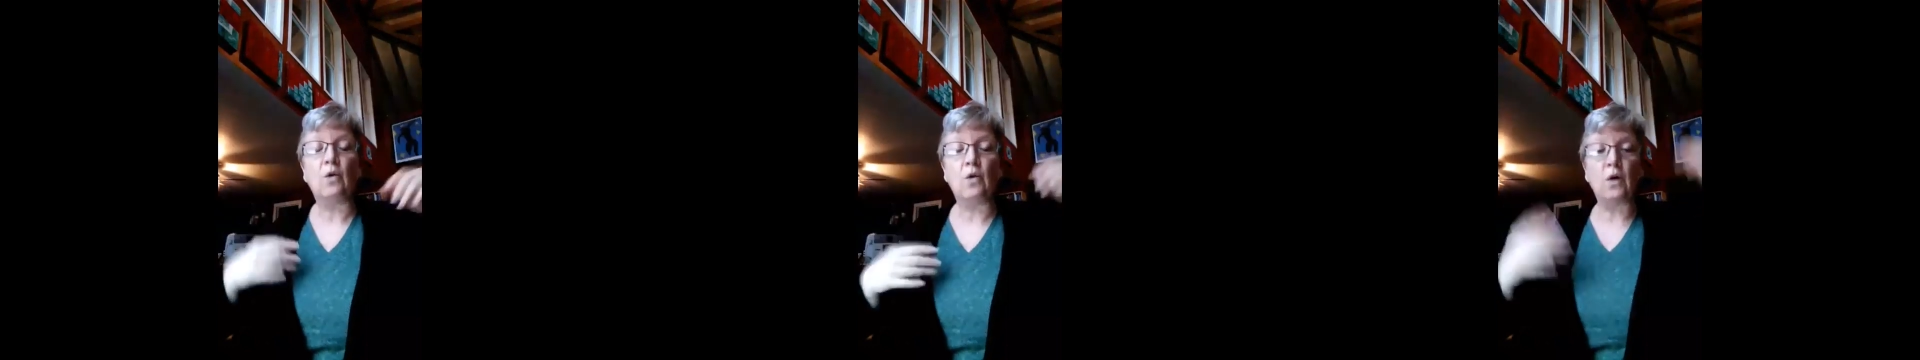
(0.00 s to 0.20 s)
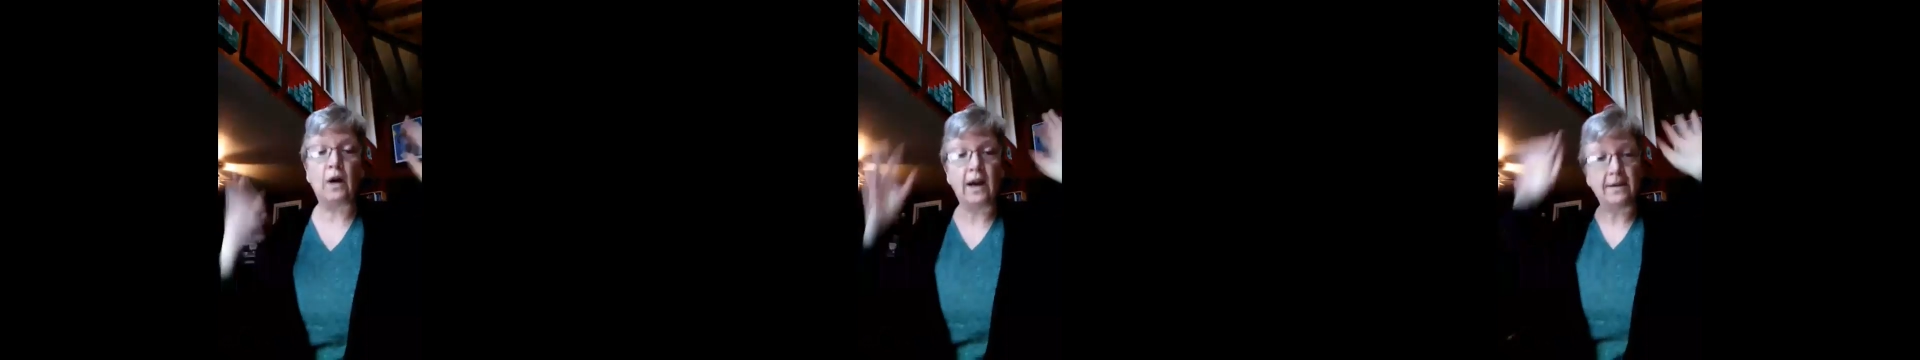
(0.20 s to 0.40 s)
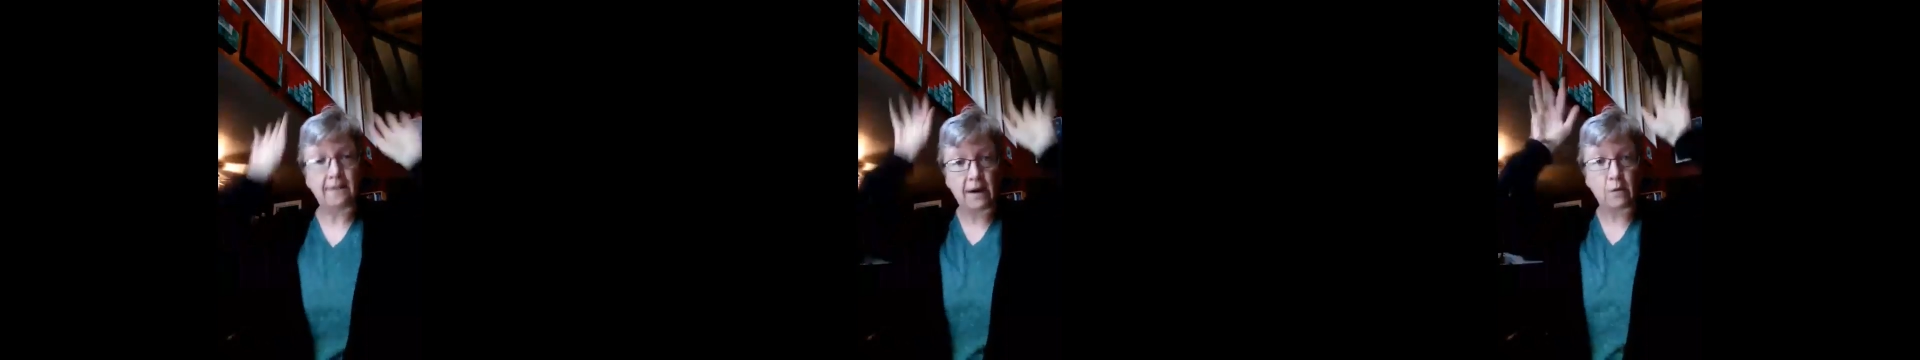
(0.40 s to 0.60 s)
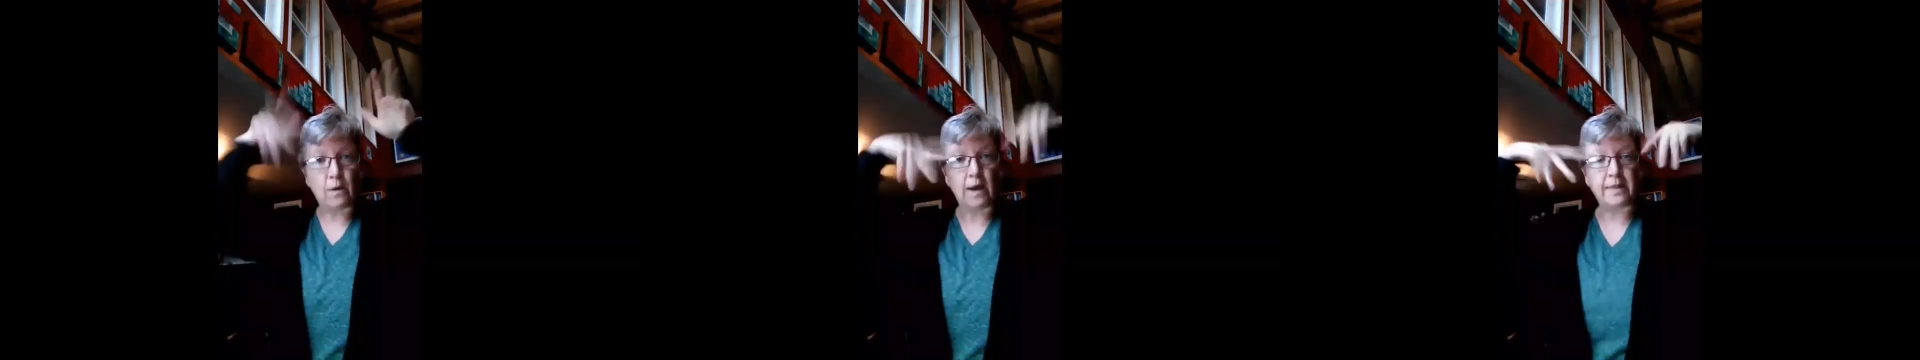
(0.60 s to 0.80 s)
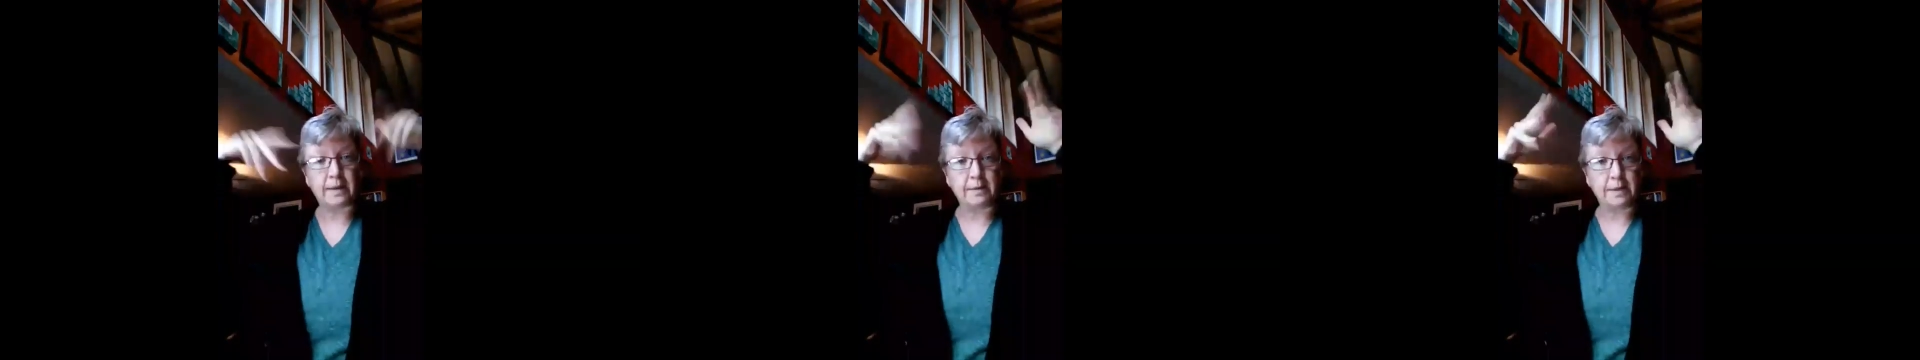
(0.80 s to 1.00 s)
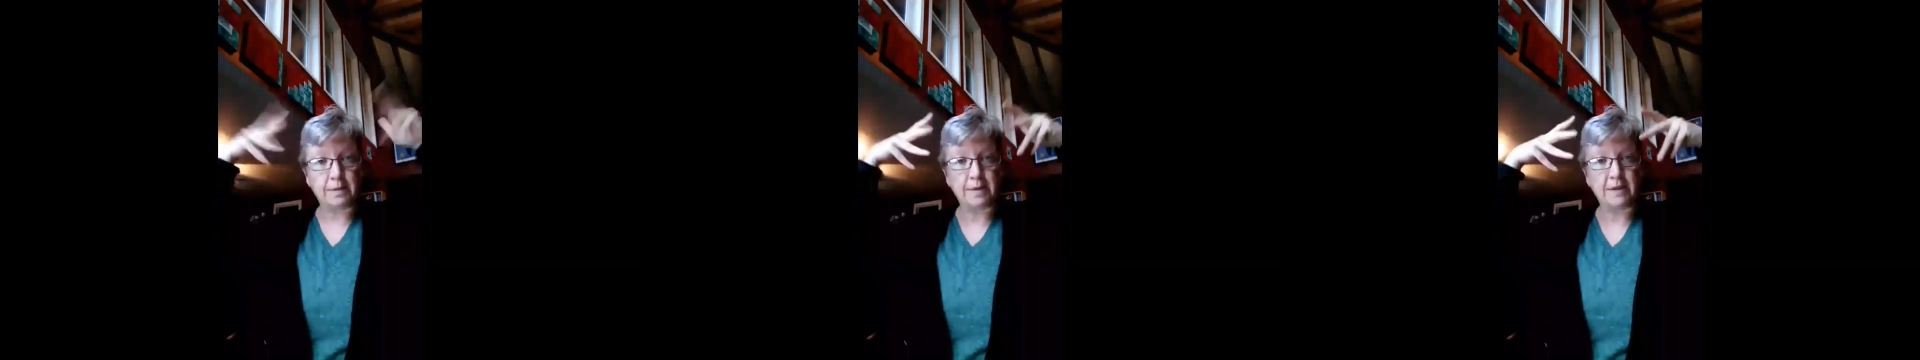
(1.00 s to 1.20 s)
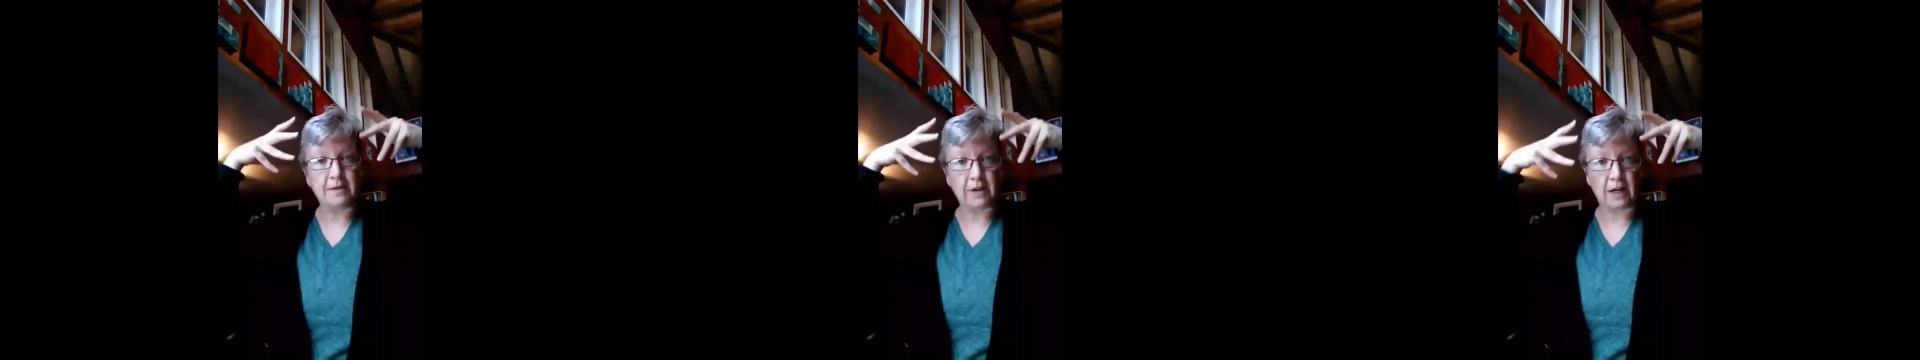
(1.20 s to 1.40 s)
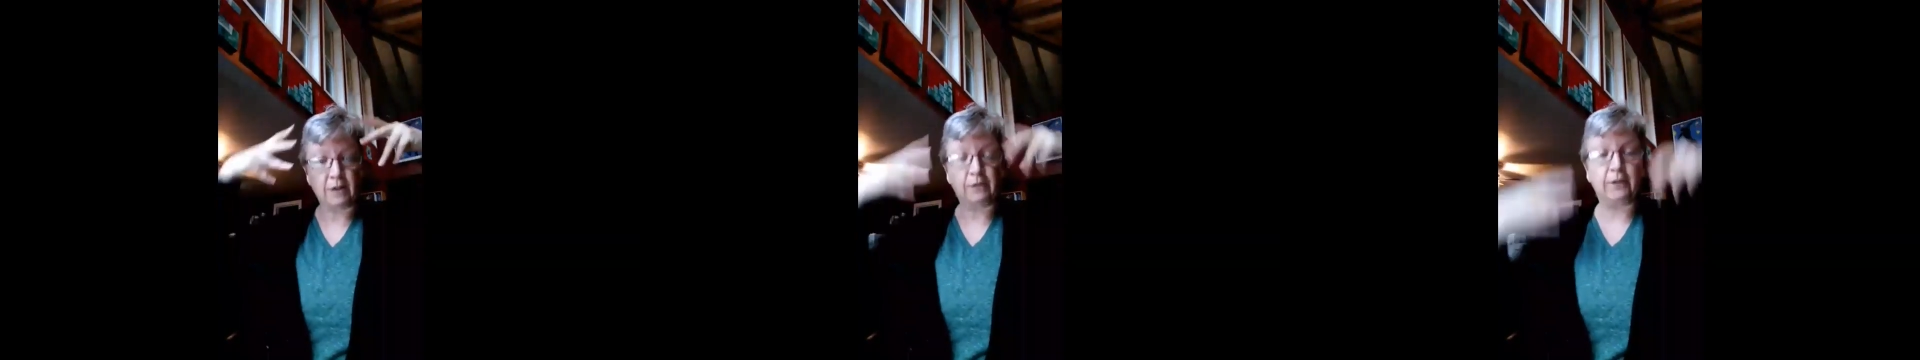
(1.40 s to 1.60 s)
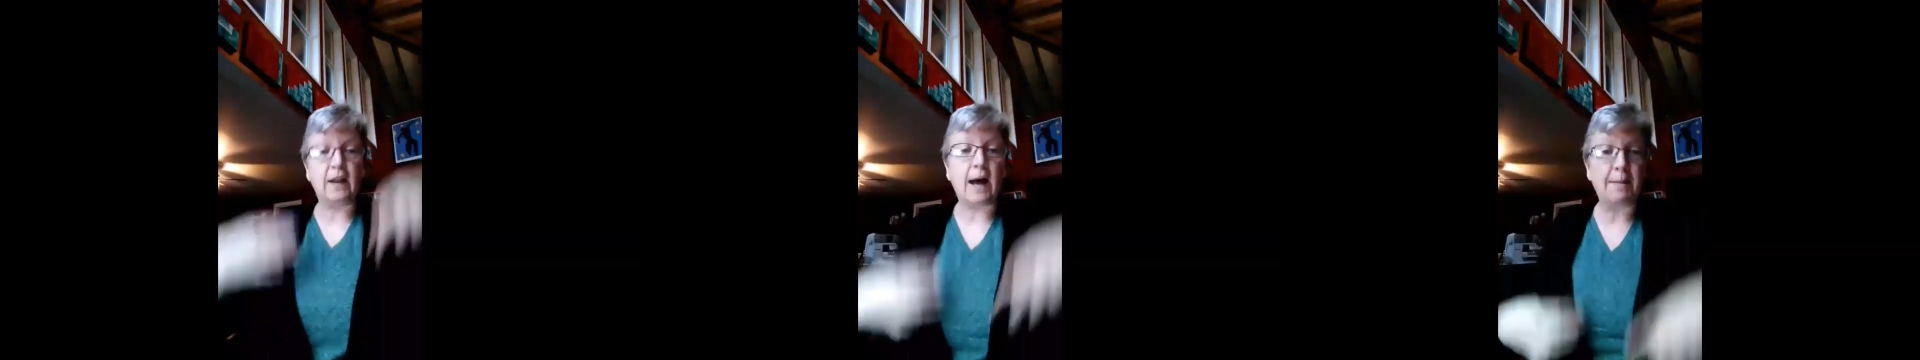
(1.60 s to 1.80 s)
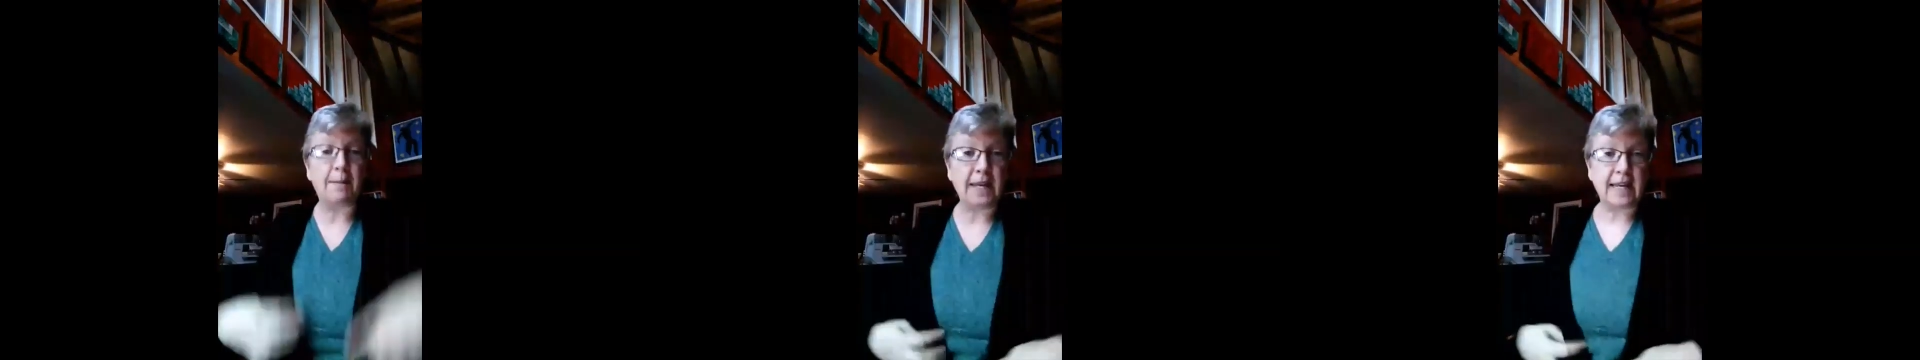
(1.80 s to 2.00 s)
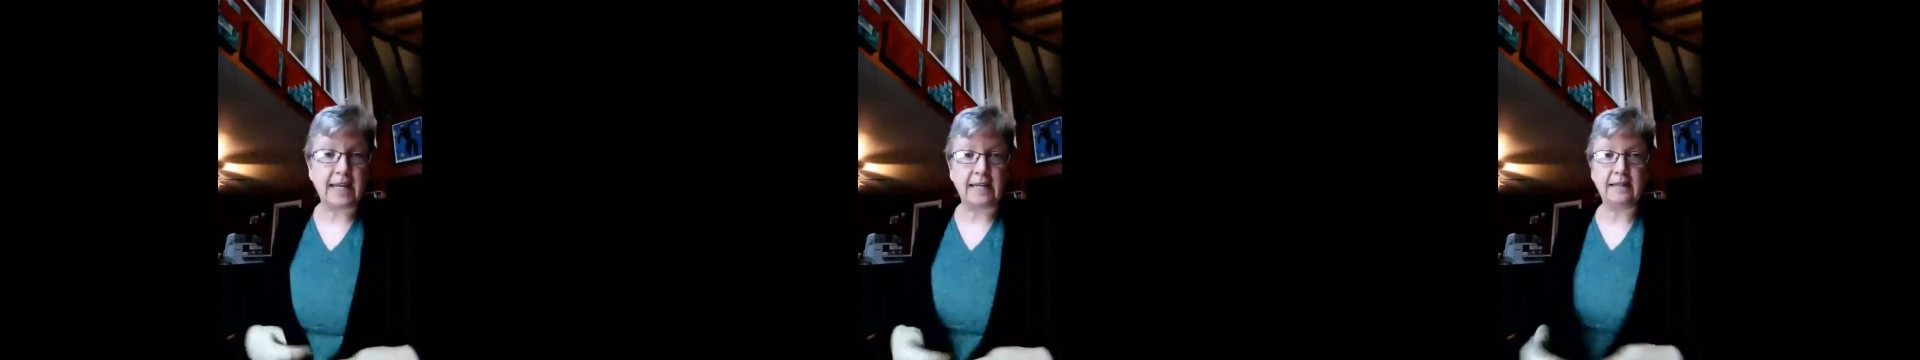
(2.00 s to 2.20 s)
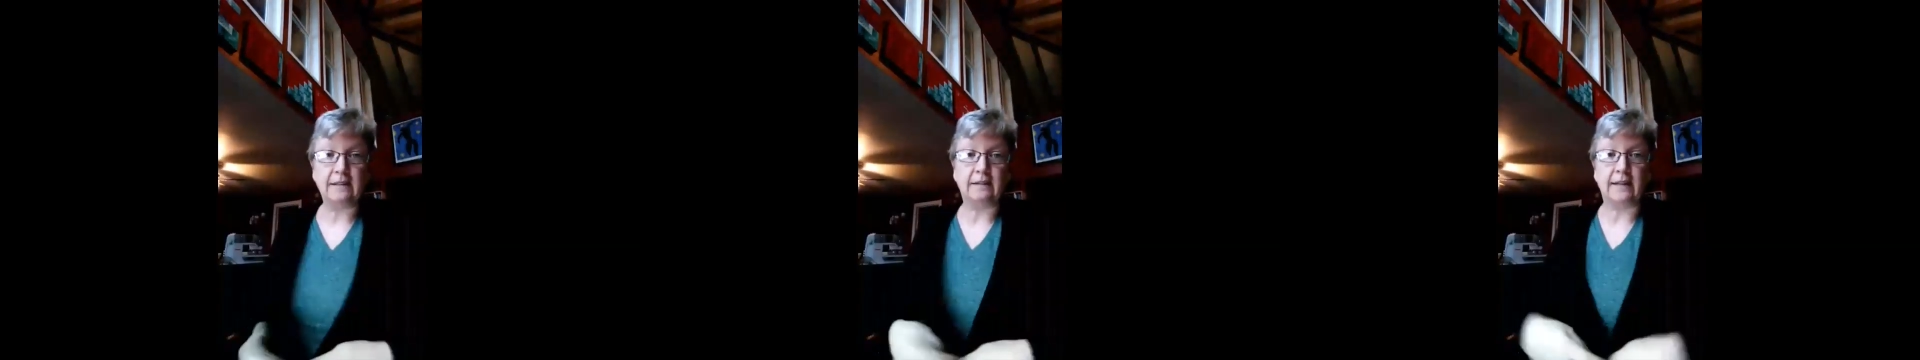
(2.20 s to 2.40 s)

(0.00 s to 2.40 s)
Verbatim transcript: or if I want them to be very floppy,